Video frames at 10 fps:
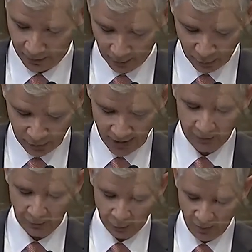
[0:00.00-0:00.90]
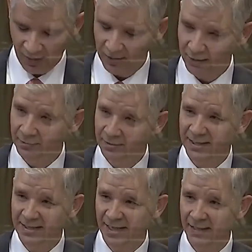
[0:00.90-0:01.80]
to protect the remaining
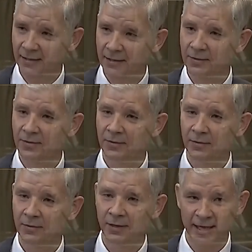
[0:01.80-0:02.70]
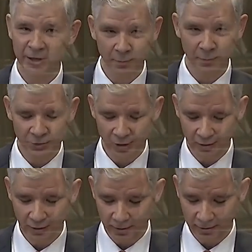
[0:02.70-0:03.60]
detainees in
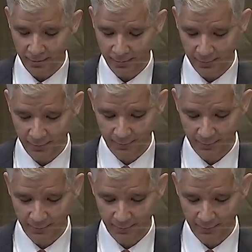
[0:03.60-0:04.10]
Azerbaijani custody.